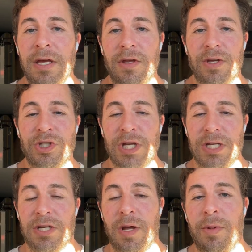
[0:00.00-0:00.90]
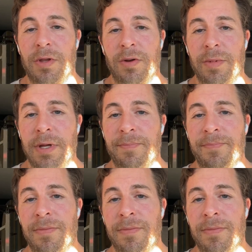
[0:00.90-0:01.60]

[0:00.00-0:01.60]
You can change it up a little bit.